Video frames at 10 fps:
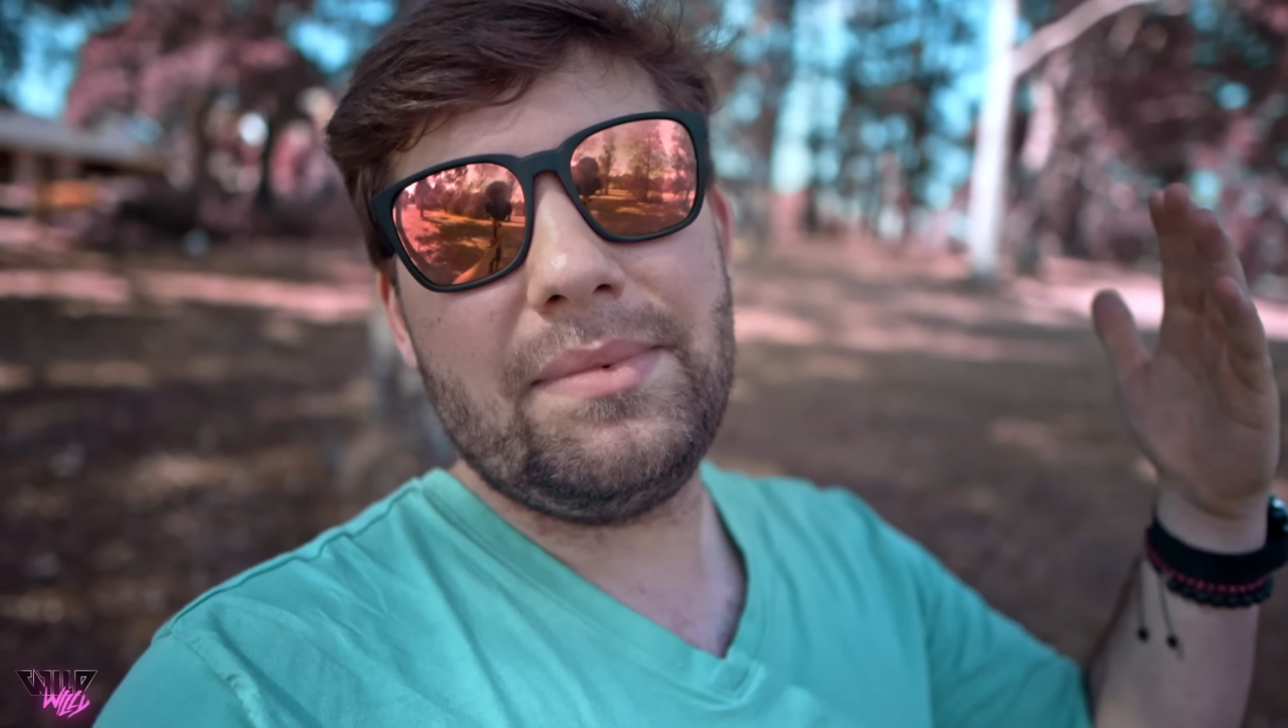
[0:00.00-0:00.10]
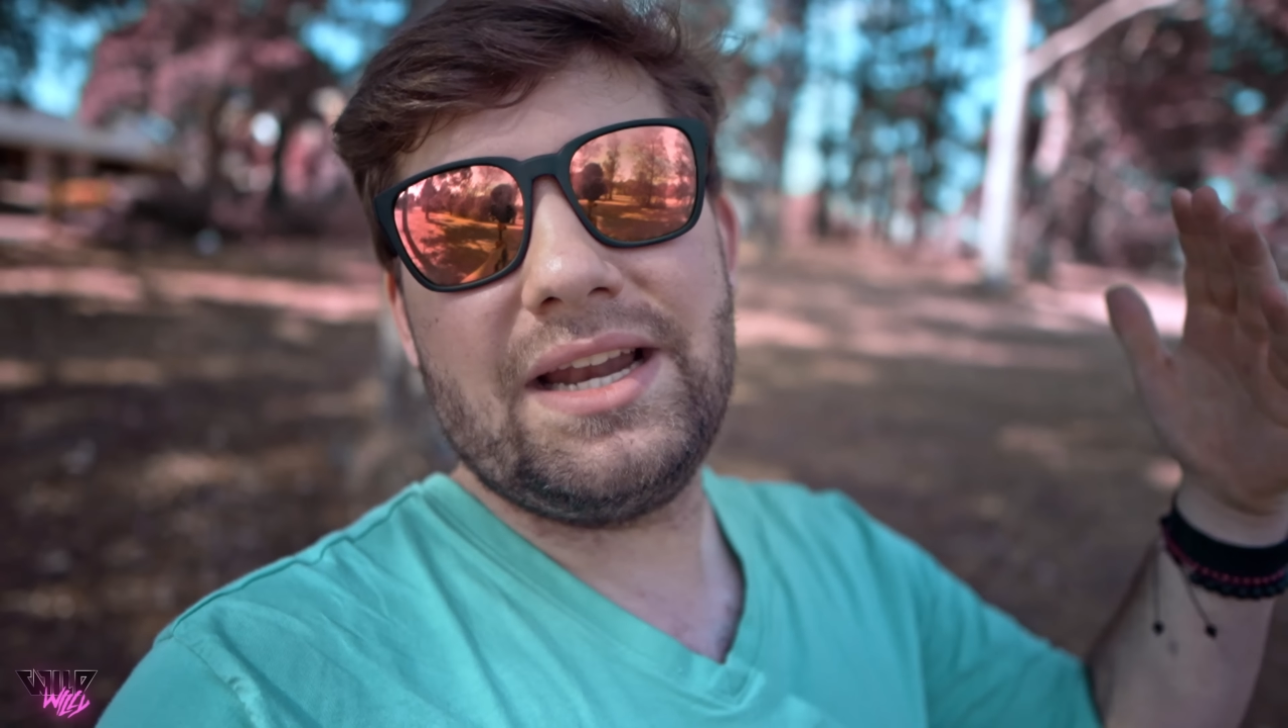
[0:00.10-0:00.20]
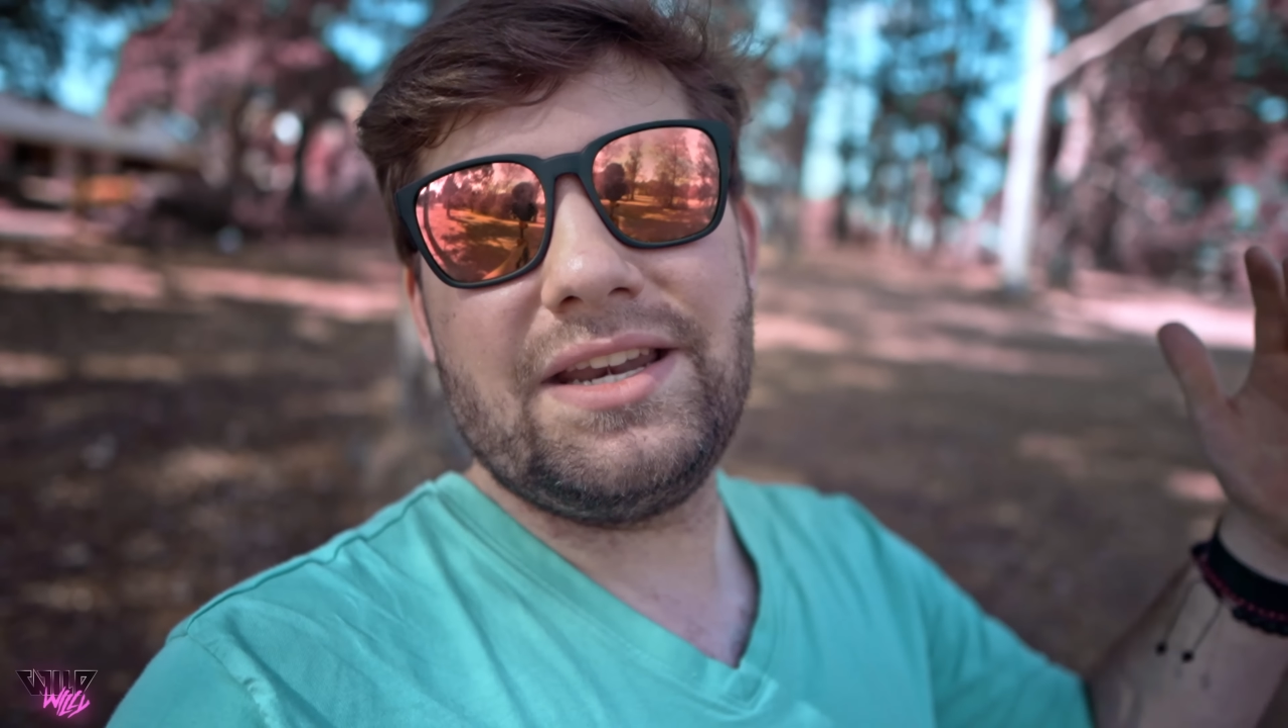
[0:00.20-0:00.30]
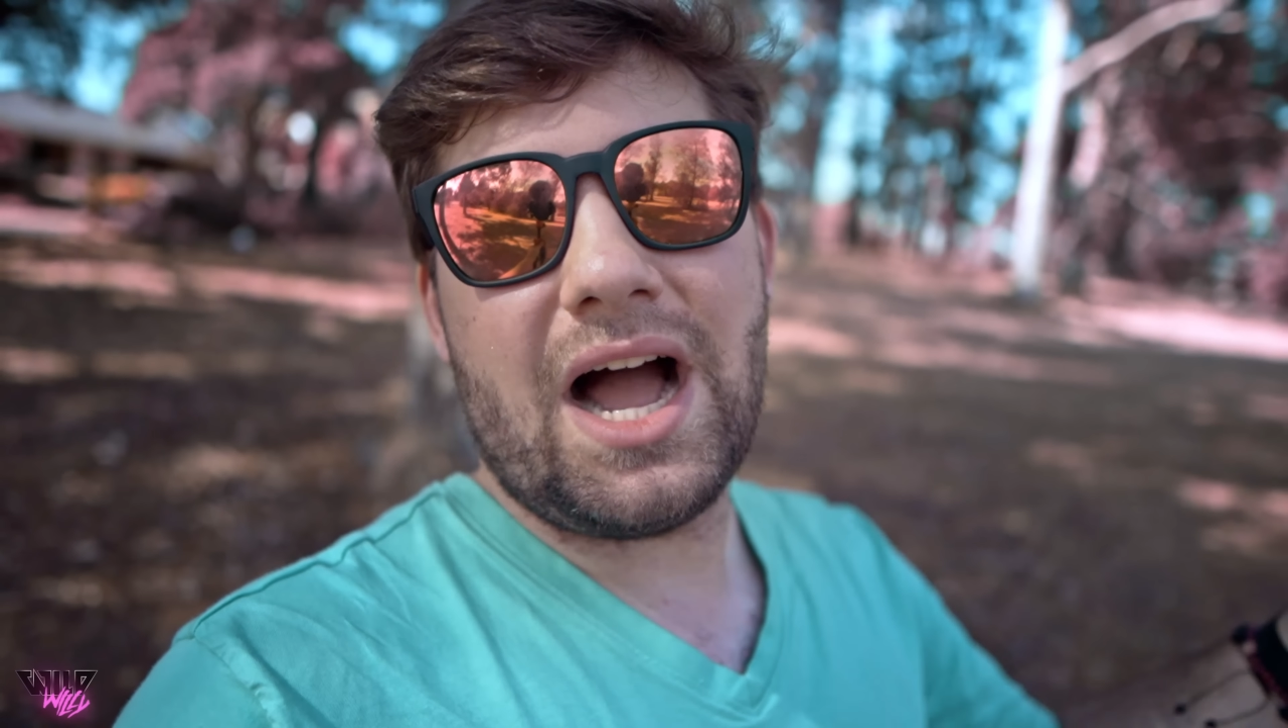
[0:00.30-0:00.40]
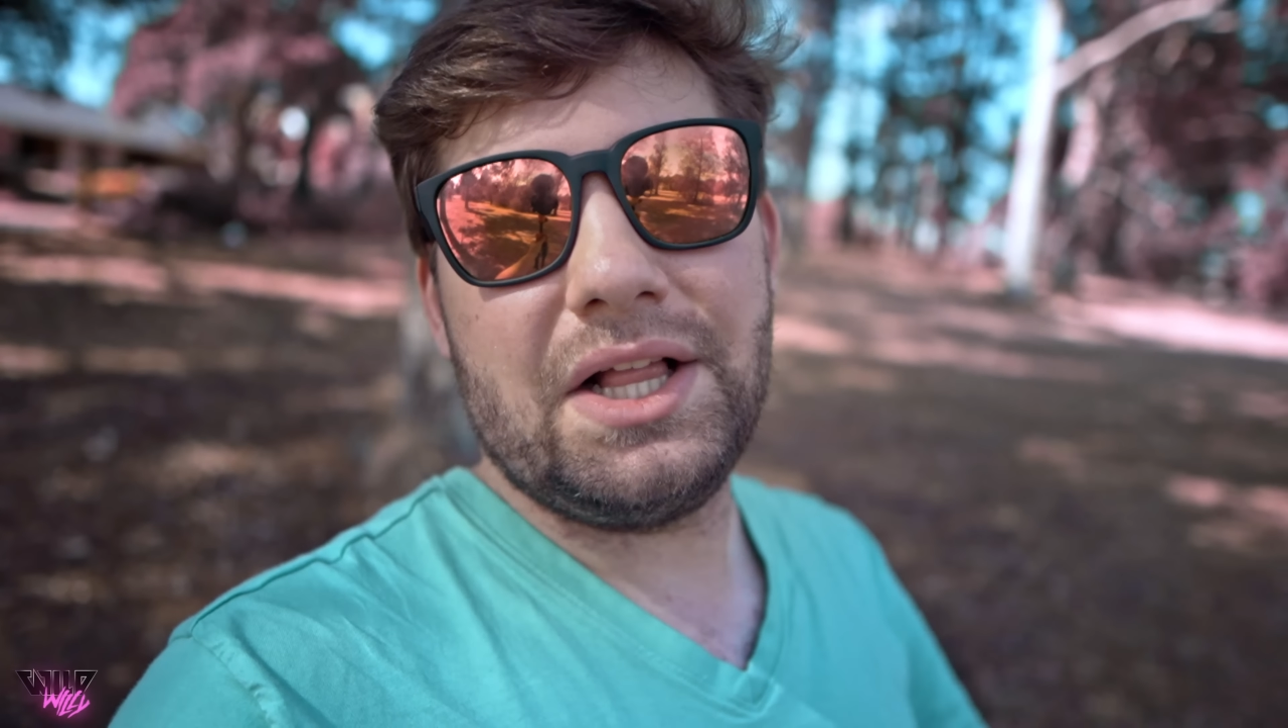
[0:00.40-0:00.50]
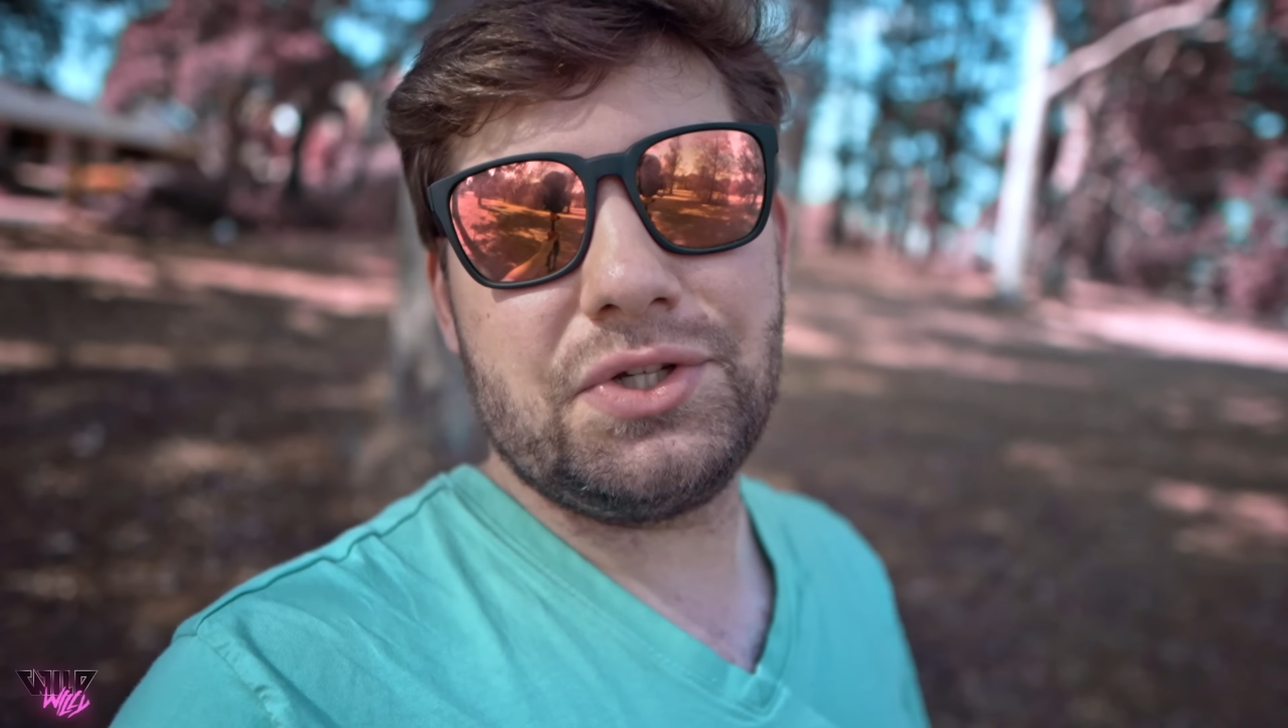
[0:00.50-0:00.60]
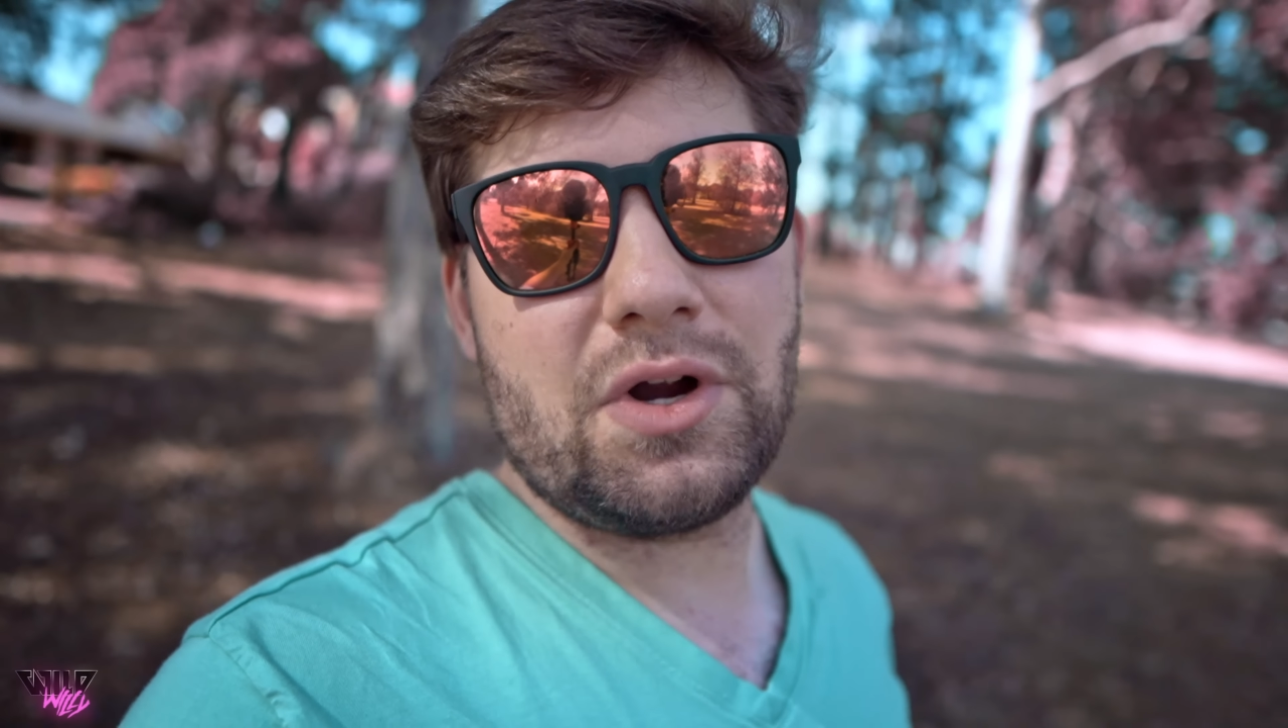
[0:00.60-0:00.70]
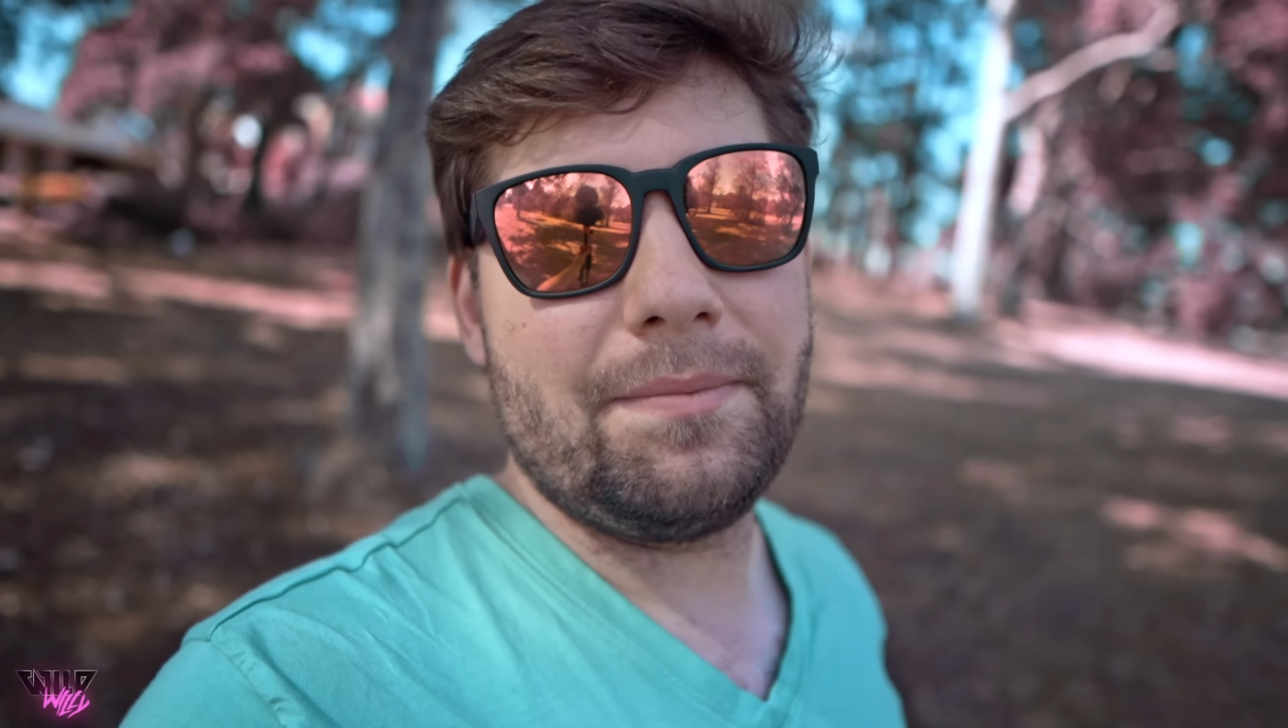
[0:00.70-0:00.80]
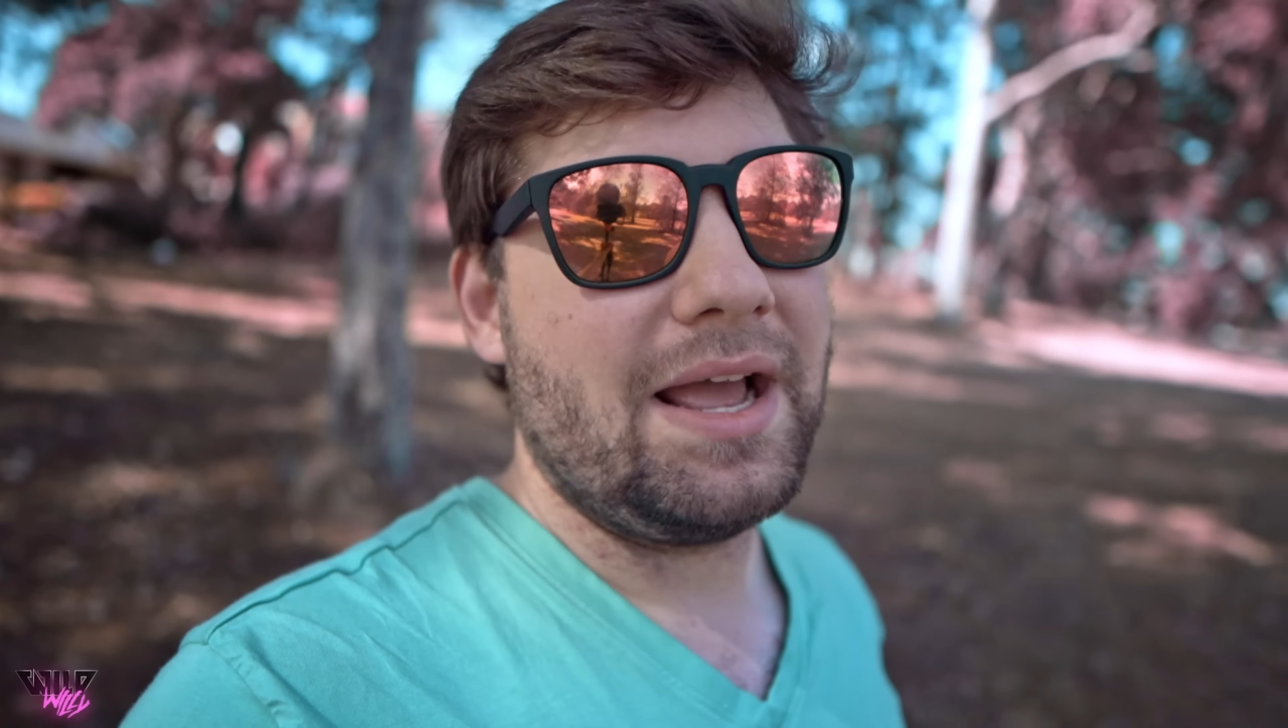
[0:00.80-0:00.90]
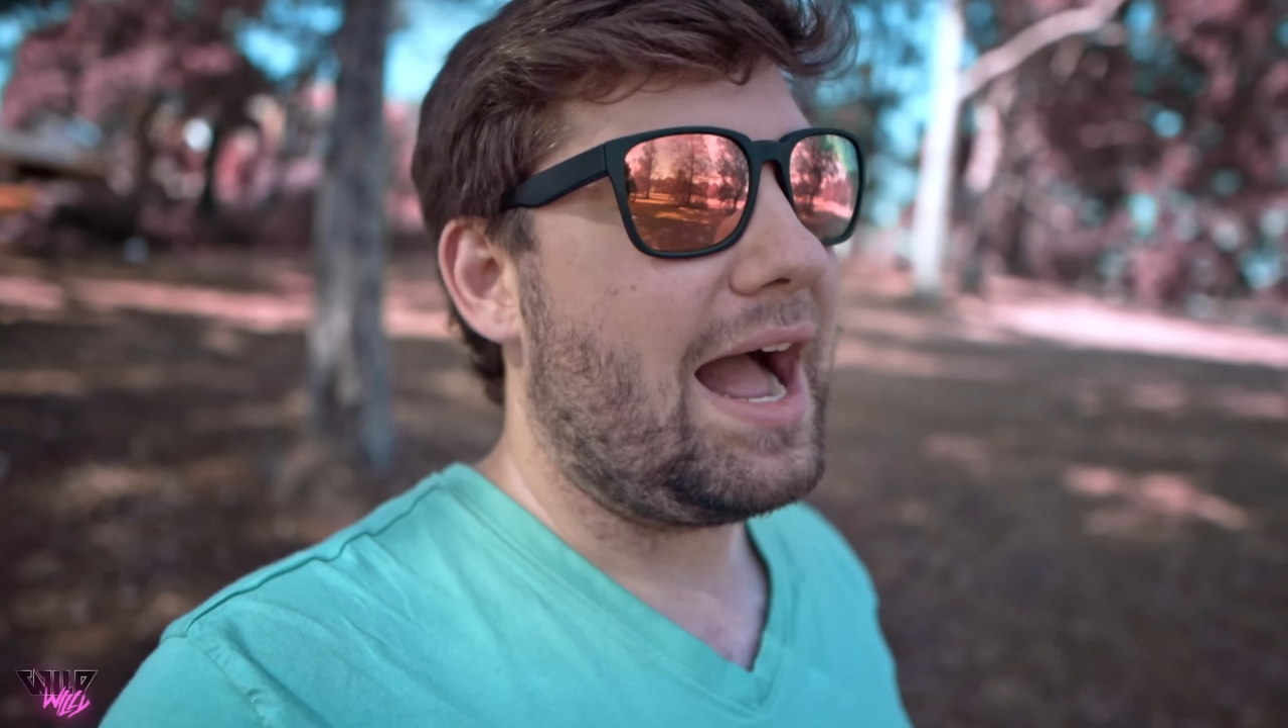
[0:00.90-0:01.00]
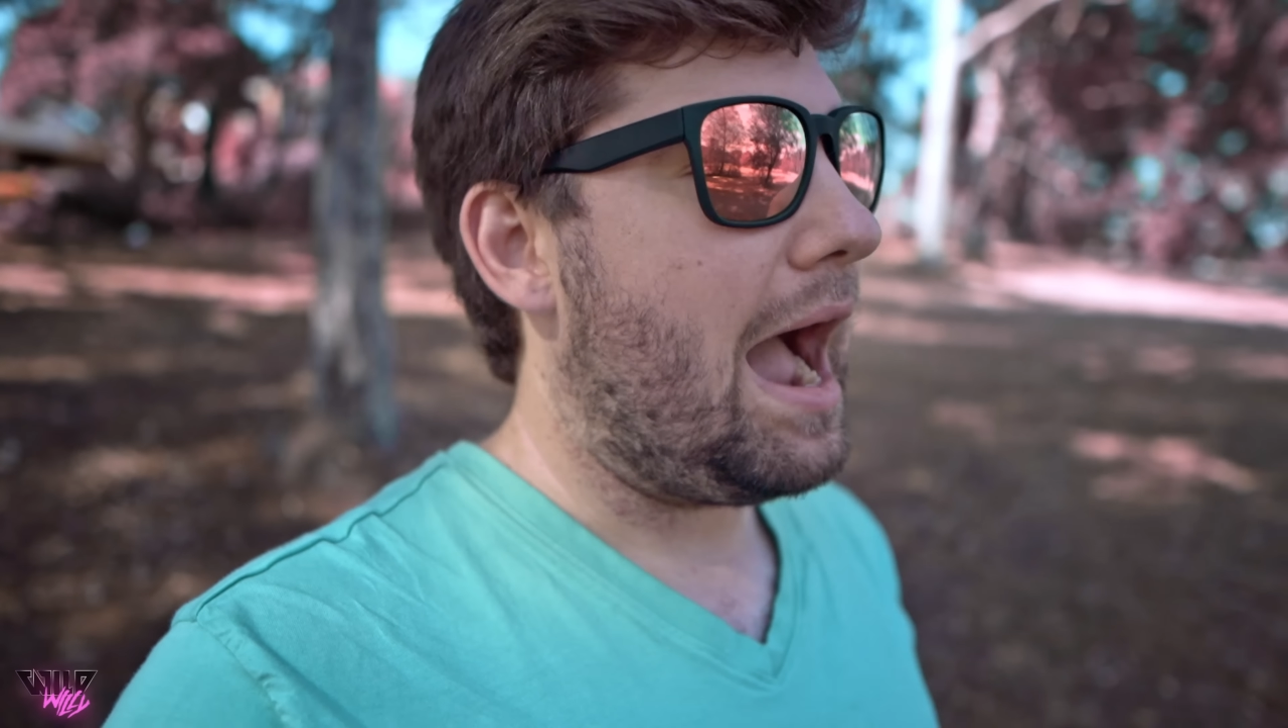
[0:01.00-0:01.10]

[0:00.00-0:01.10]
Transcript: bit of knowledge dropped,